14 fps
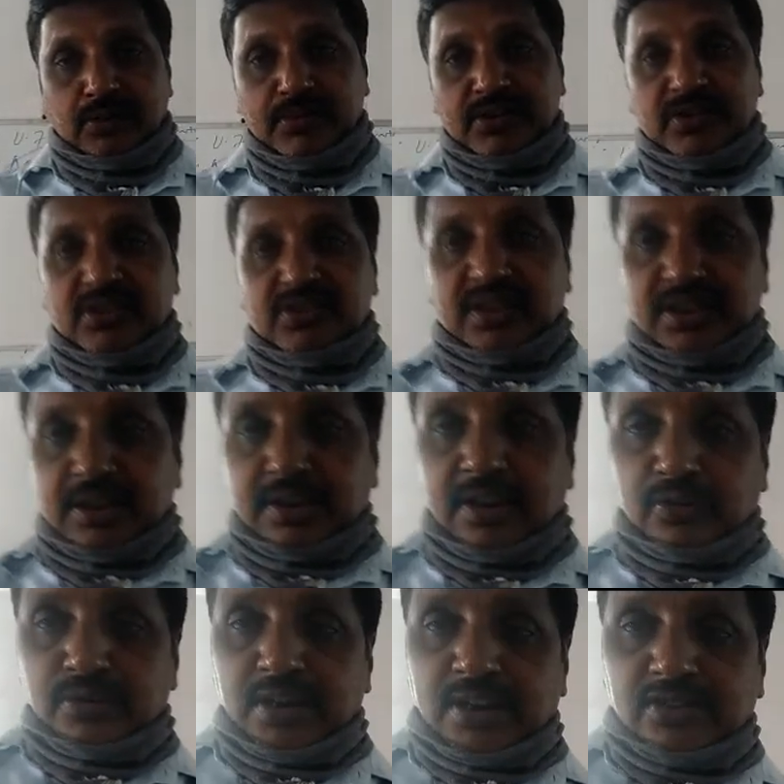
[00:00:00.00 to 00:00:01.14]
how many cities are there.
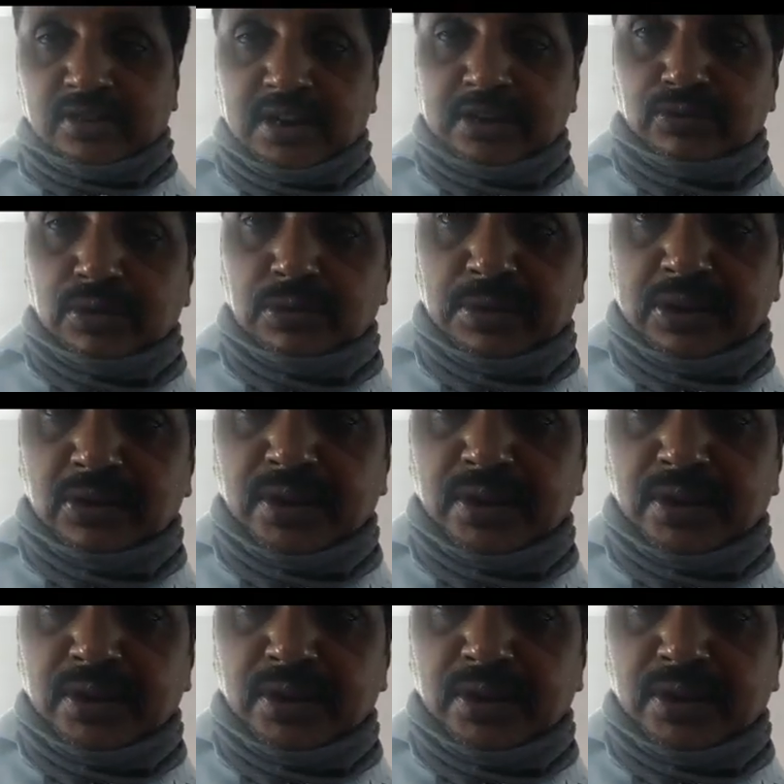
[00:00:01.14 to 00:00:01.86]
Now next class we will be